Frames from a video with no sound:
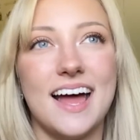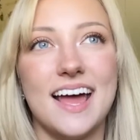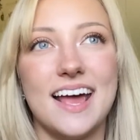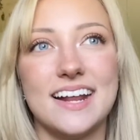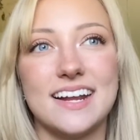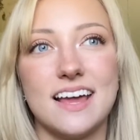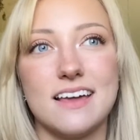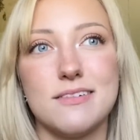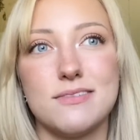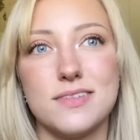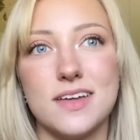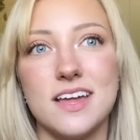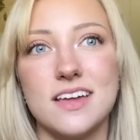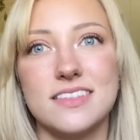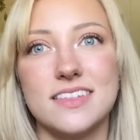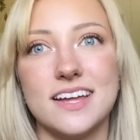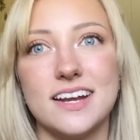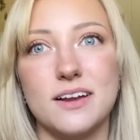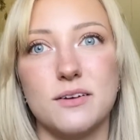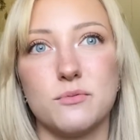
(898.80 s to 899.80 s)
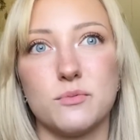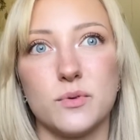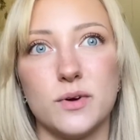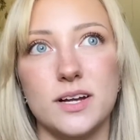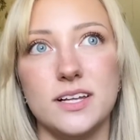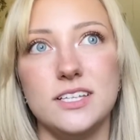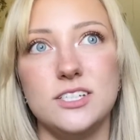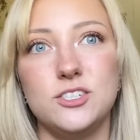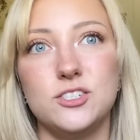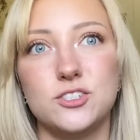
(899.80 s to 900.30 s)
And I think that it
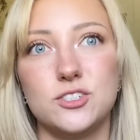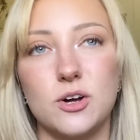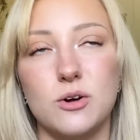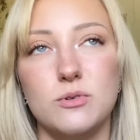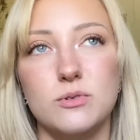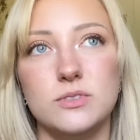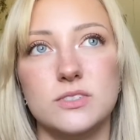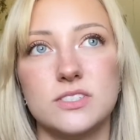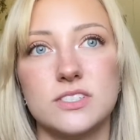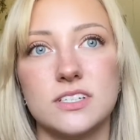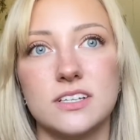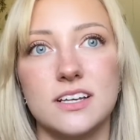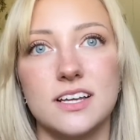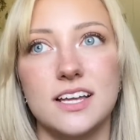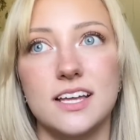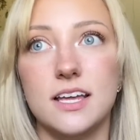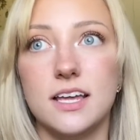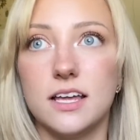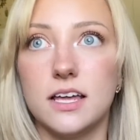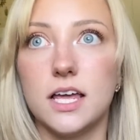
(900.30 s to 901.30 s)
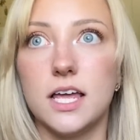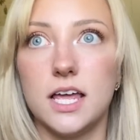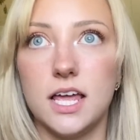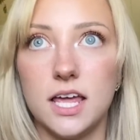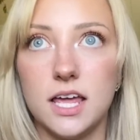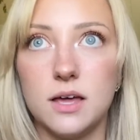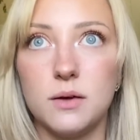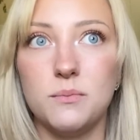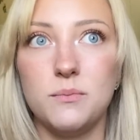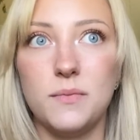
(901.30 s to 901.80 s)
really shows
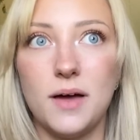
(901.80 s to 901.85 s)
him